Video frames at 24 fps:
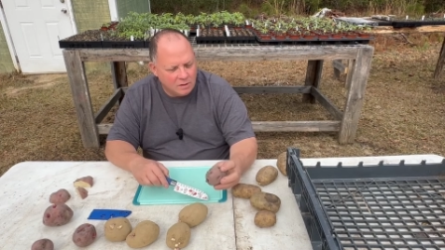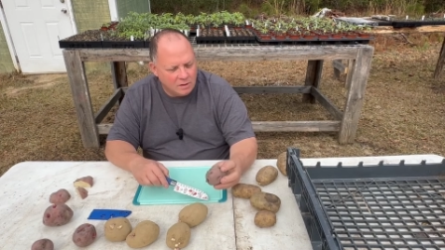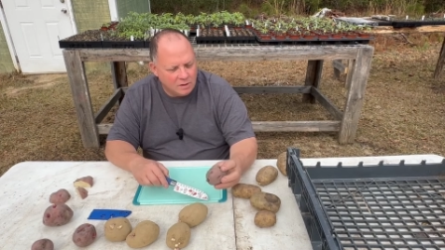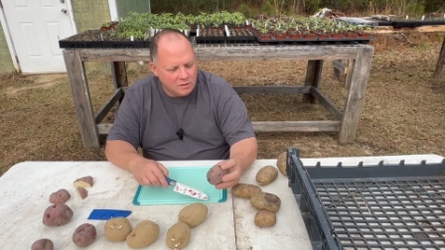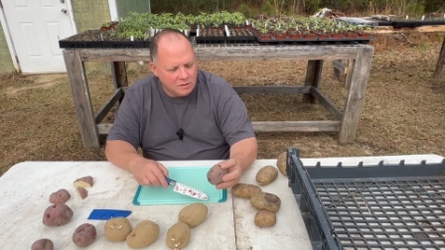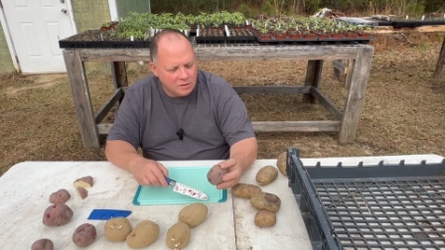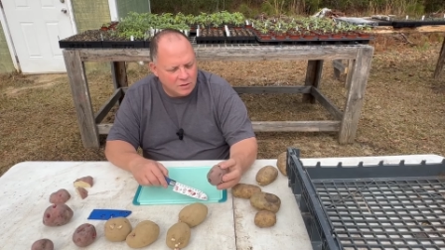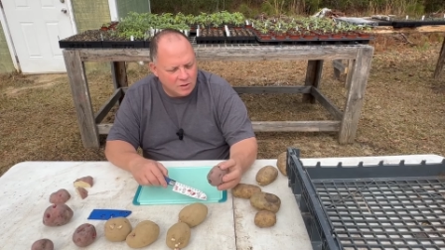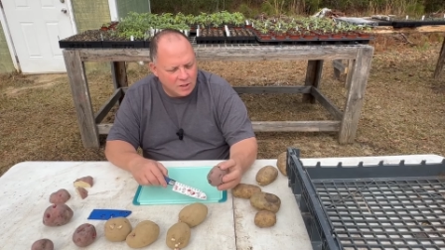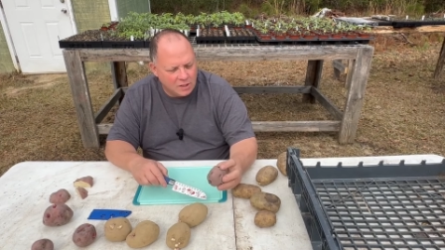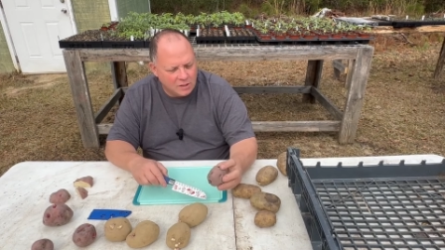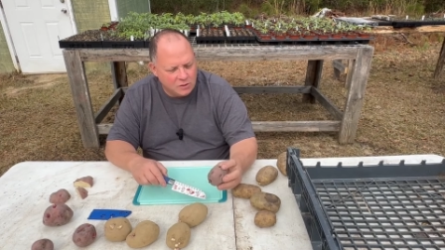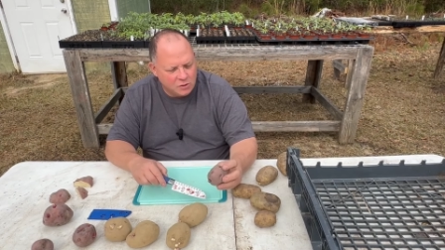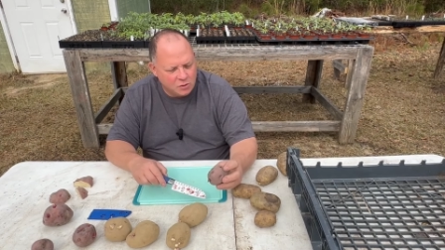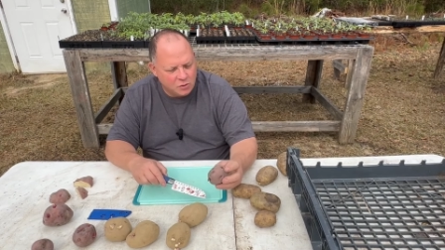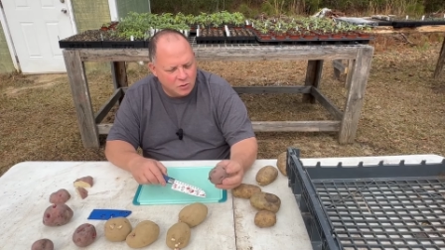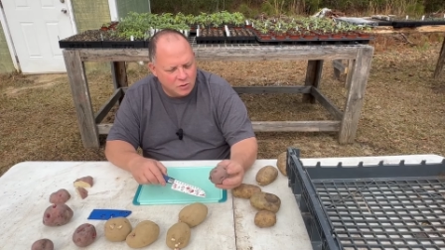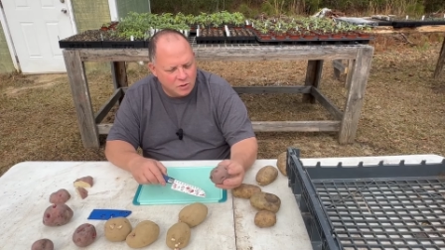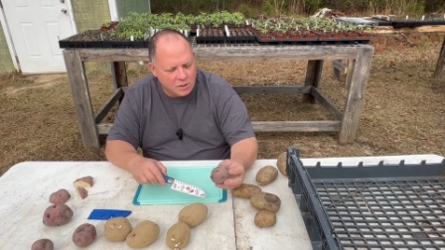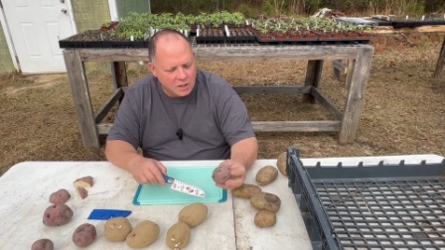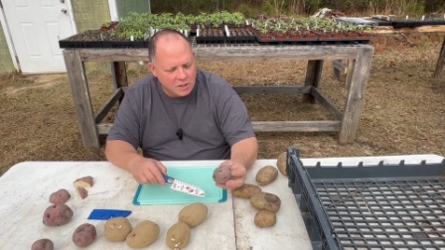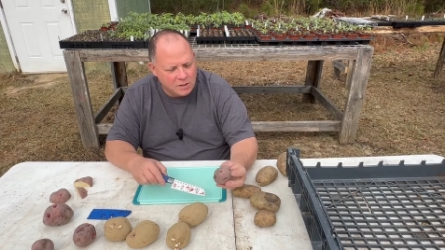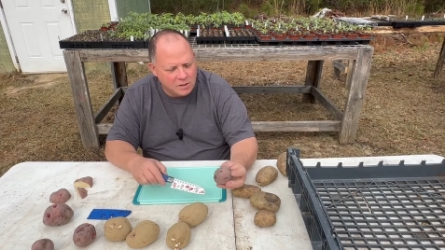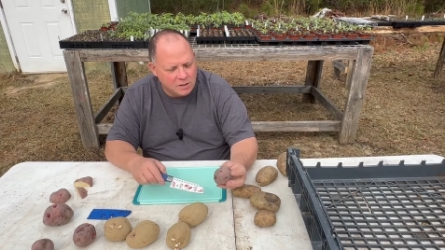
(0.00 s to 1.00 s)
And so let's
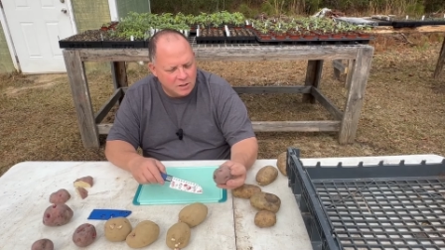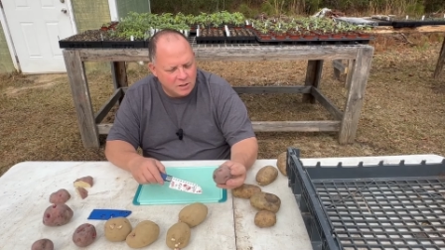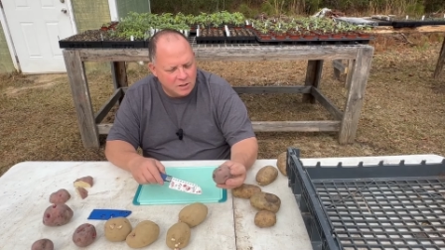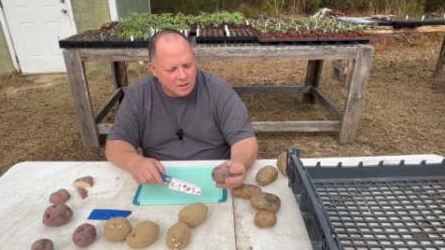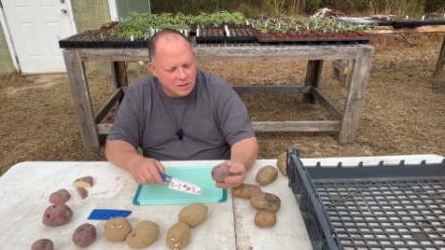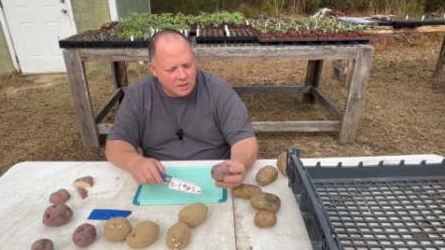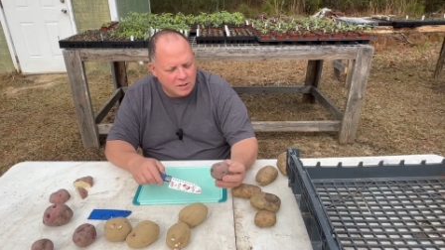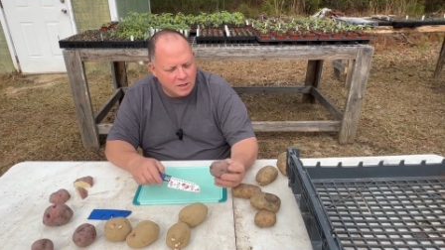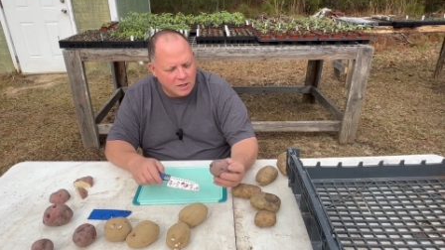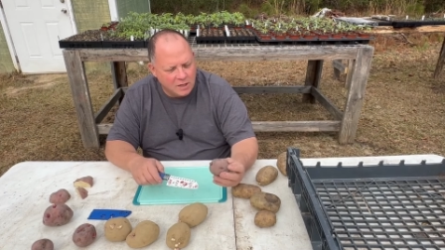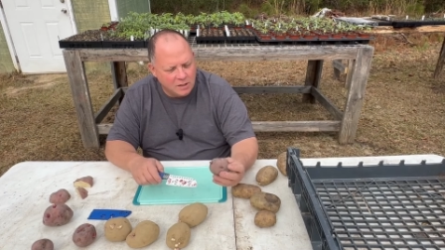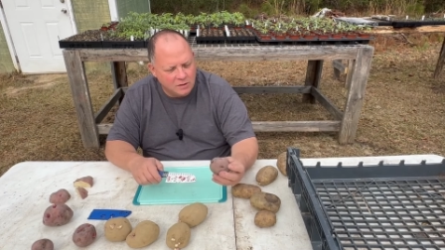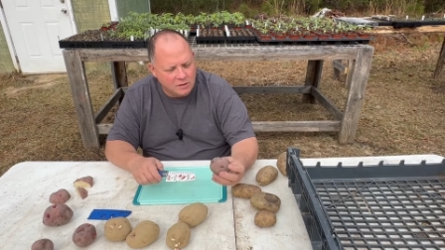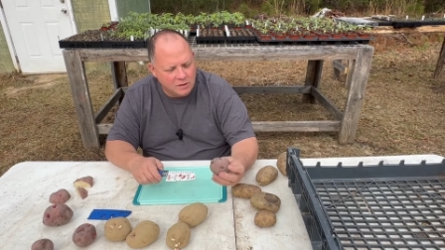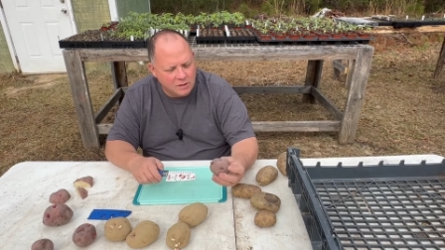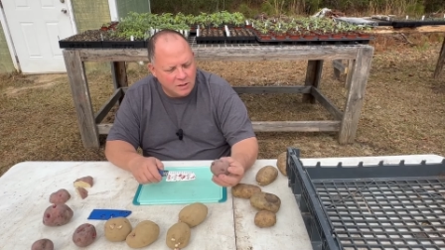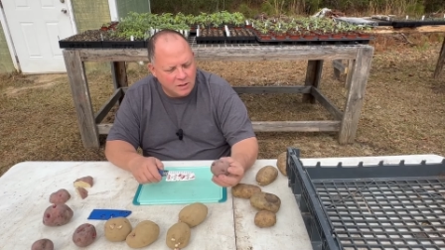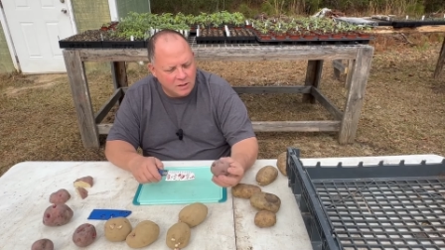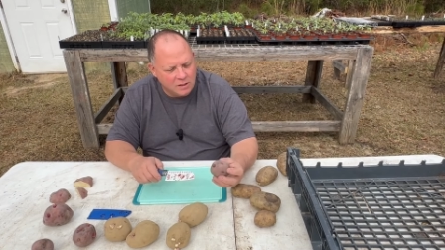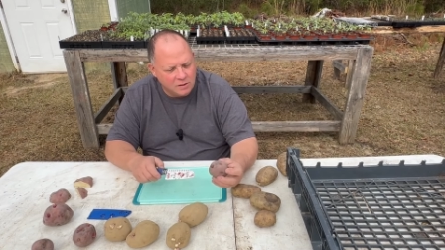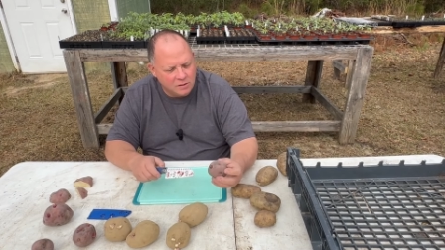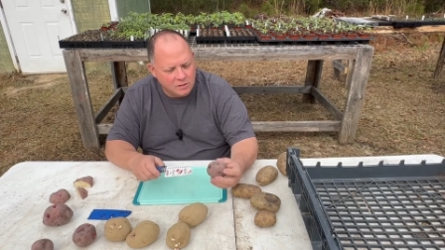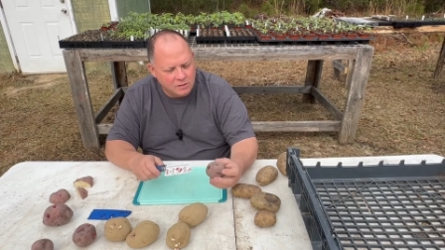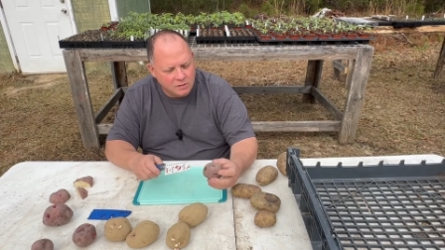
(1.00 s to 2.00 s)
strategically cut
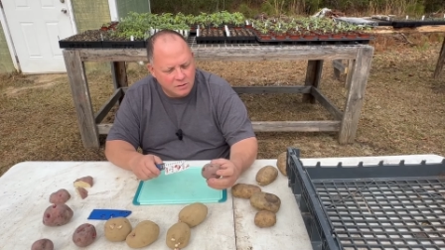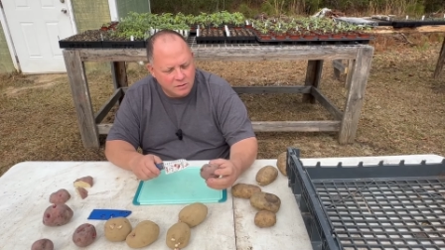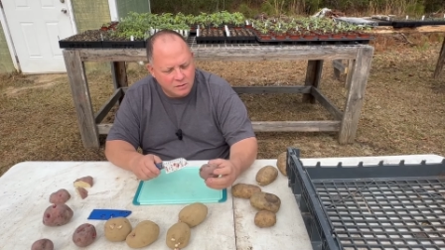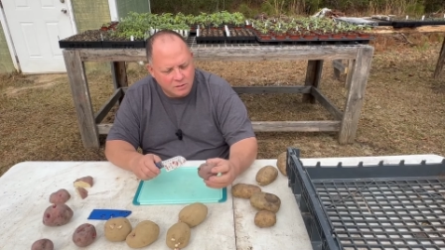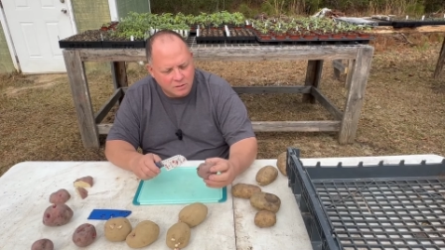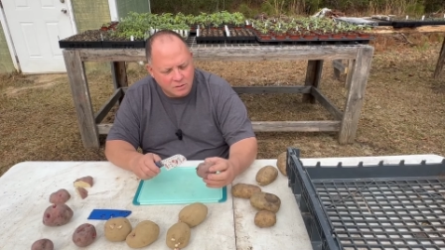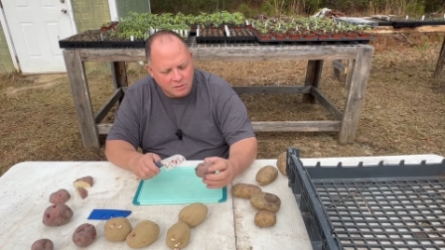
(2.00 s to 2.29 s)
these.